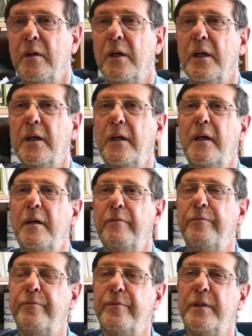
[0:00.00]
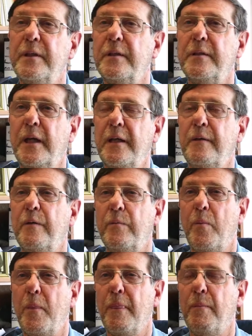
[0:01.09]
I have had
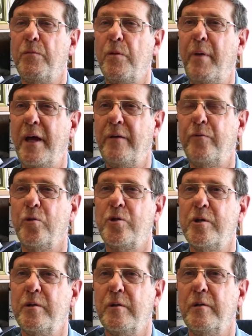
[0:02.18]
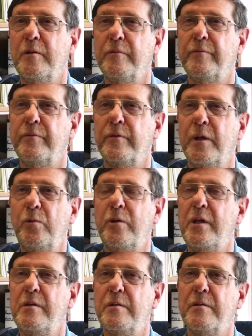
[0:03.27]
the bad fortune of no
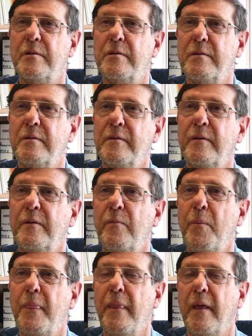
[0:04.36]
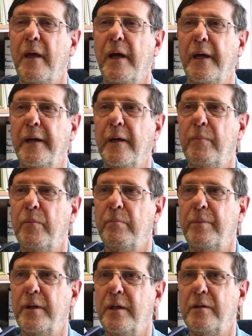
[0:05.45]
kids,
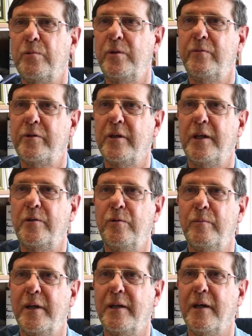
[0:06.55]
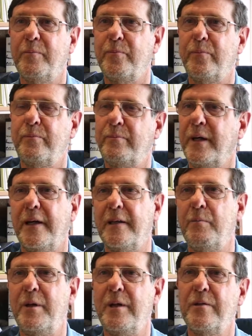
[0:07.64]
but we've tried to make up by other
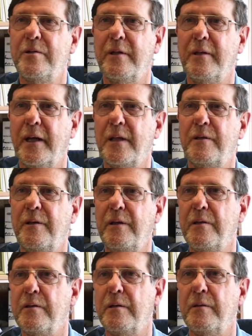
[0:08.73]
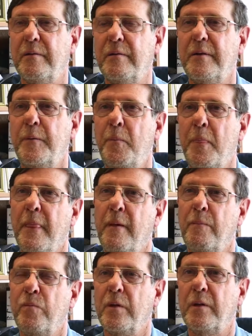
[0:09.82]
means and other things, and
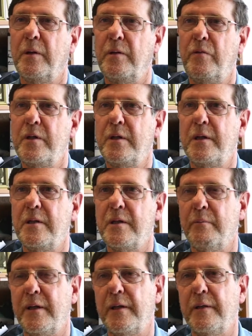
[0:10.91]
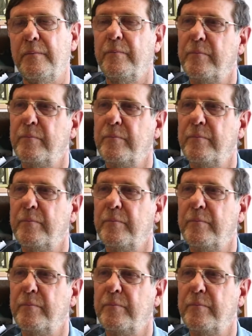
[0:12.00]
investing in some other